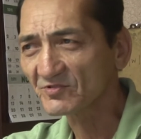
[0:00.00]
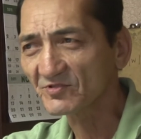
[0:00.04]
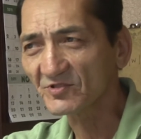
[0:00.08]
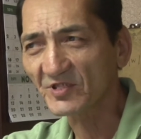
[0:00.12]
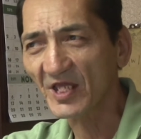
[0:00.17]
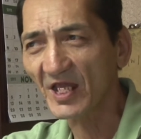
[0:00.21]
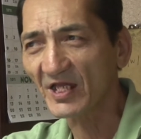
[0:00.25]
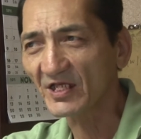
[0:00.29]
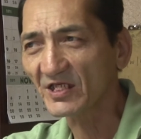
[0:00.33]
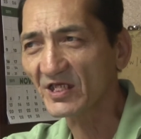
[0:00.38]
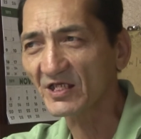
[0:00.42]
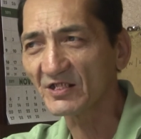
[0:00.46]

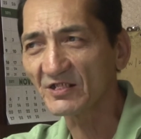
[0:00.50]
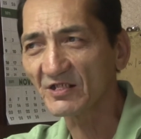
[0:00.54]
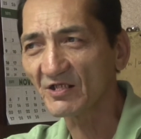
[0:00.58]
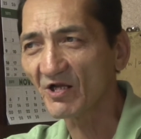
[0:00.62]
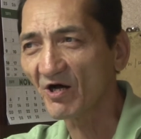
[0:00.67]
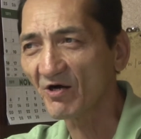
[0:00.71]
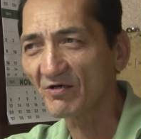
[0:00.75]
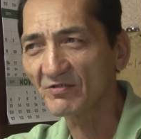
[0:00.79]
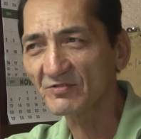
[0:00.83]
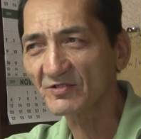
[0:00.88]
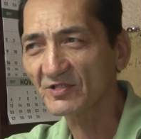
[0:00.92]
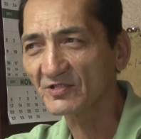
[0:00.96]
thinking
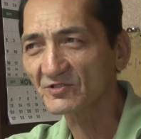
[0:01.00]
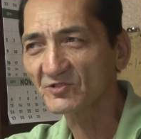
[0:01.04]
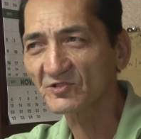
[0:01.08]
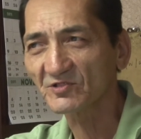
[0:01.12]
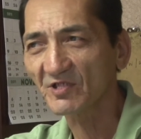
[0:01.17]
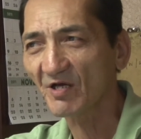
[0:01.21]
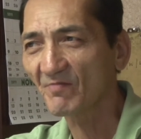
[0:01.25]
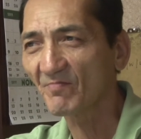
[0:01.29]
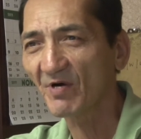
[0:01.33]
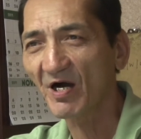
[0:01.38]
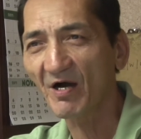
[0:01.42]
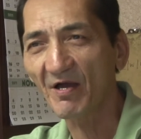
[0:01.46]
that
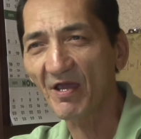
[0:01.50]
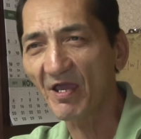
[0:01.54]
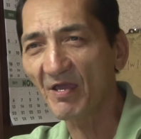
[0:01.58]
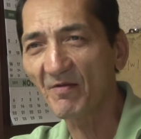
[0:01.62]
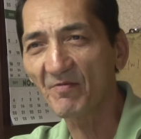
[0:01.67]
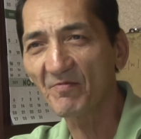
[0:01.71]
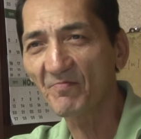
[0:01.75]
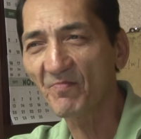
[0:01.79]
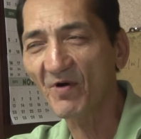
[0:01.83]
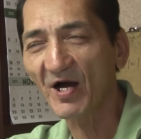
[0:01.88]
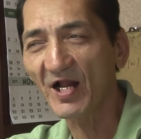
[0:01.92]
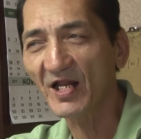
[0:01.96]
somehow
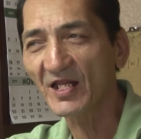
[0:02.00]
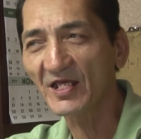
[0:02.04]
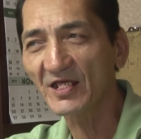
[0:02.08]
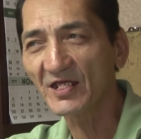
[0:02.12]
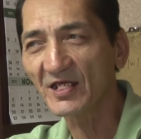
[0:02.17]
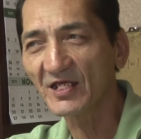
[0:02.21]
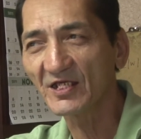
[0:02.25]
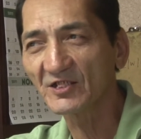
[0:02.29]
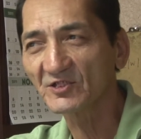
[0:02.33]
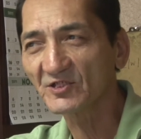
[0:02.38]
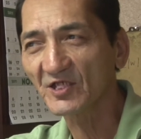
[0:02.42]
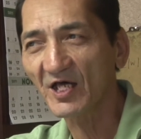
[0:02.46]

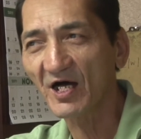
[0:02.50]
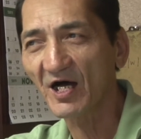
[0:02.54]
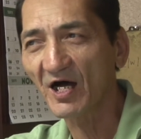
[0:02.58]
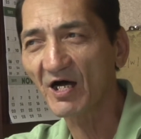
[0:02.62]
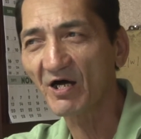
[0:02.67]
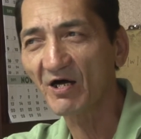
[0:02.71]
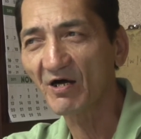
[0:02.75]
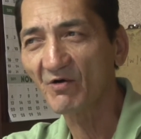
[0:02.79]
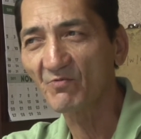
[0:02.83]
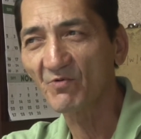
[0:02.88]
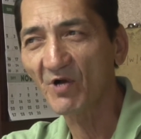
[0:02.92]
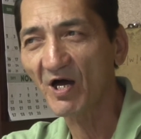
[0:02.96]
everybody is
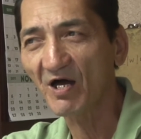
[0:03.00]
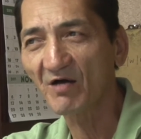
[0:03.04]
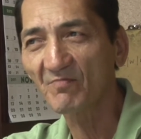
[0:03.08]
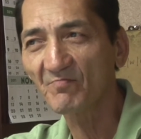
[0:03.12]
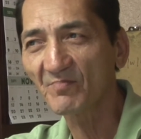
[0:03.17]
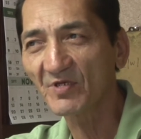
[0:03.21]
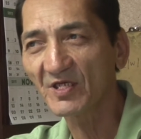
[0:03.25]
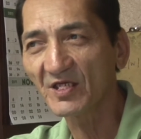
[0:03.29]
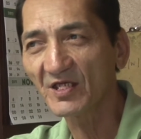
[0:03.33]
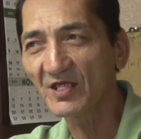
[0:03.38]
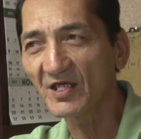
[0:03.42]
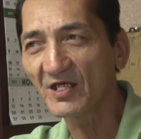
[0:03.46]

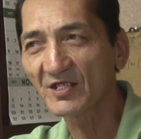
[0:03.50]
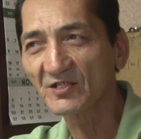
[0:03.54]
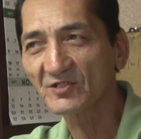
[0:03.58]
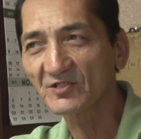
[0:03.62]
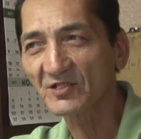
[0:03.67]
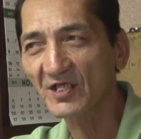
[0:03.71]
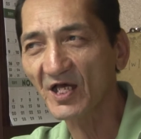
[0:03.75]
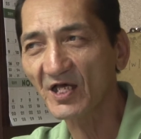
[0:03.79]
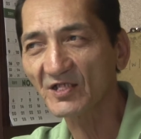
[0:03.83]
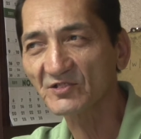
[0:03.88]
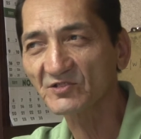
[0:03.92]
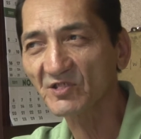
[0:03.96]
around me has
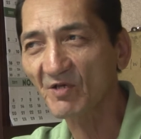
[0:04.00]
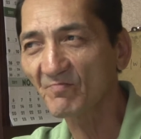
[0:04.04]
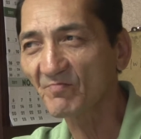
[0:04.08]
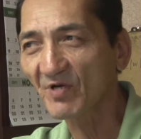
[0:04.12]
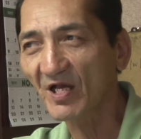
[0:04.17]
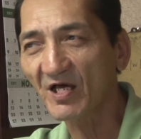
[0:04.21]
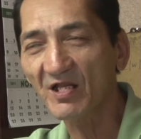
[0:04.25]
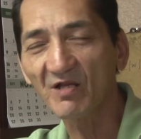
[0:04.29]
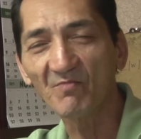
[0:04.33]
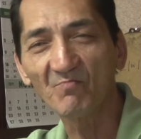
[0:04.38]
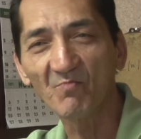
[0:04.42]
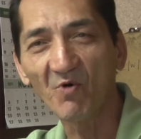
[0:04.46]
got some
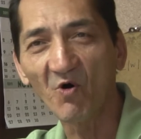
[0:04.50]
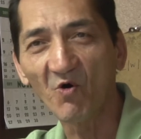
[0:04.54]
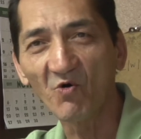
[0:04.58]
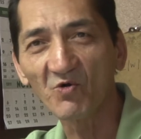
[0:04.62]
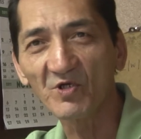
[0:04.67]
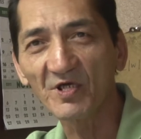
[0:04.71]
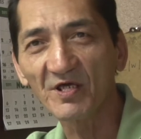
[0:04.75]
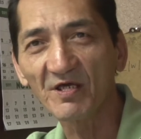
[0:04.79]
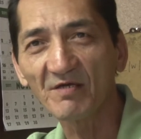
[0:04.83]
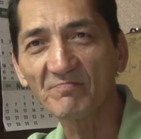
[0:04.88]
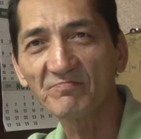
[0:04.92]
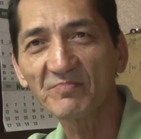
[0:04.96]
kind of
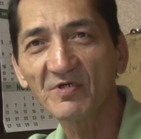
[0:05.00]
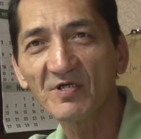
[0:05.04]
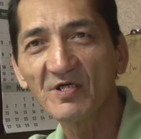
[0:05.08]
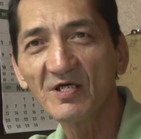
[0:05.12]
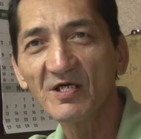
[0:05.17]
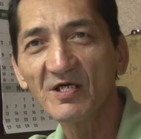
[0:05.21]
motive.